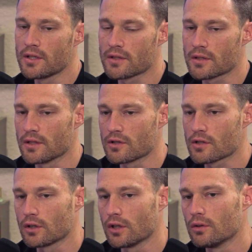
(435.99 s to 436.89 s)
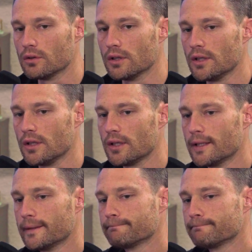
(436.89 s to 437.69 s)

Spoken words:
is slowly